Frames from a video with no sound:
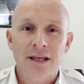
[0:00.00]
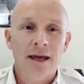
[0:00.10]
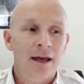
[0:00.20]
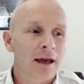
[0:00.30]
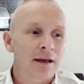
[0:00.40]

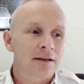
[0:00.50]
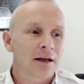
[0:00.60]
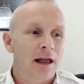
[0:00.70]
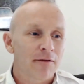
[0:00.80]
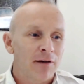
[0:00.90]
thing until
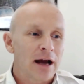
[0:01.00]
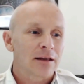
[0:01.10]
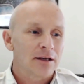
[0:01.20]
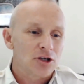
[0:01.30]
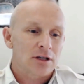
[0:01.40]
I
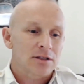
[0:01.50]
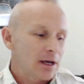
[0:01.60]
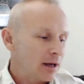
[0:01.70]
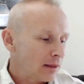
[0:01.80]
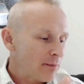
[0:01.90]
finally just
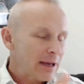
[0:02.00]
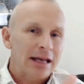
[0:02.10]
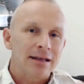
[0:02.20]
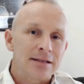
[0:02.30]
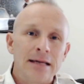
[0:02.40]
said, let me get
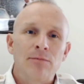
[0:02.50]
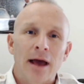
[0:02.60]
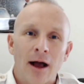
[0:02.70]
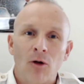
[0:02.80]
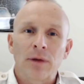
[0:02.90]
a team to
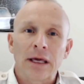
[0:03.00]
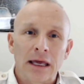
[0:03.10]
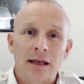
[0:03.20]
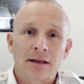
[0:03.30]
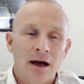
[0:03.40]
help me
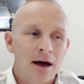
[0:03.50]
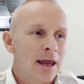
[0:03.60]
get it done.